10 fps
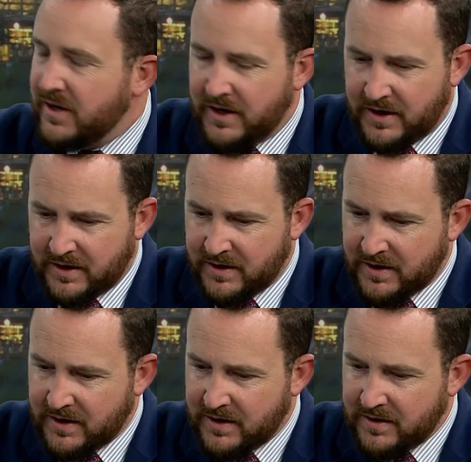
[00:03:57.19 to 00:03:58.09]
and
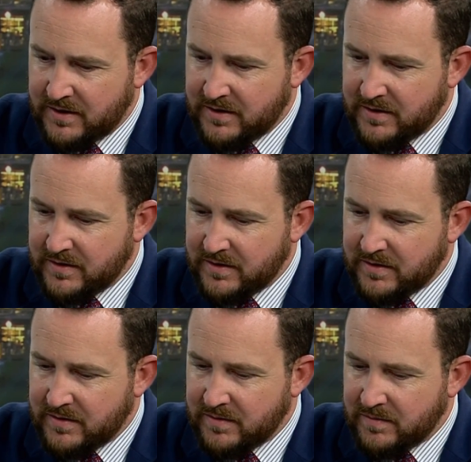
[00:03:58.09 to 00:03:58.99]
uh,
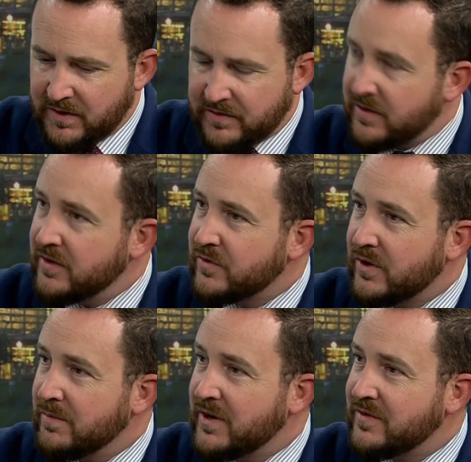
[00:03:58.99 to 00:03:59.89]
most of those
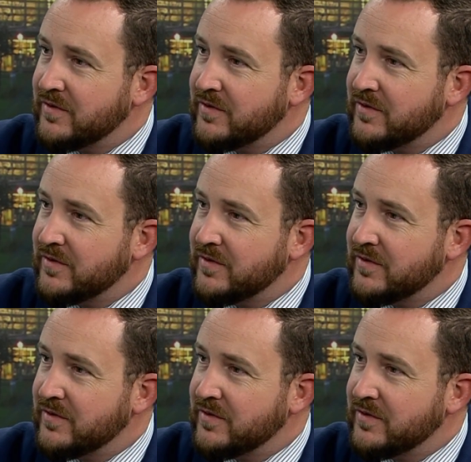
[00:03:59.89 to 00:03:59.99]
were at my